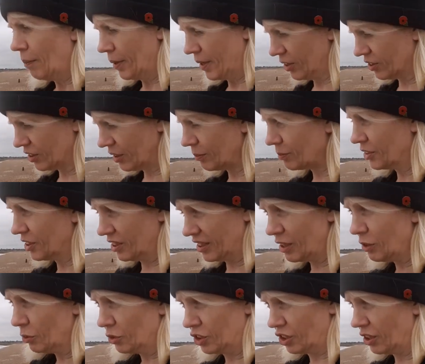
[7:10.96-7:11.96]
Because I'm
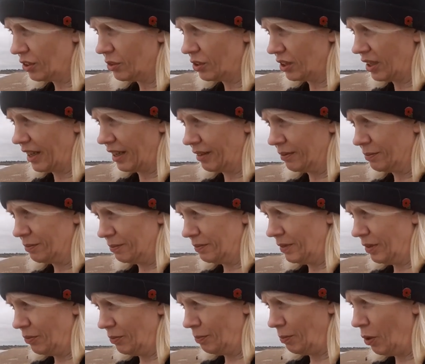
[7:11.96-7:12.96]
still shooting
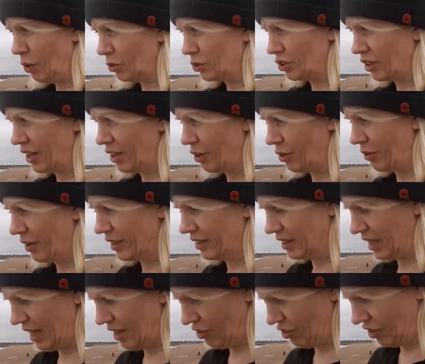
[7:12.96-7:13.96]
portrait
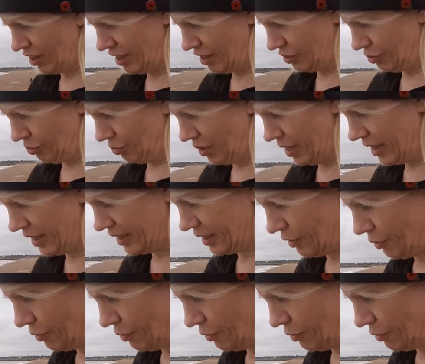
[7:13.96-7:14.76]
orientation, it's really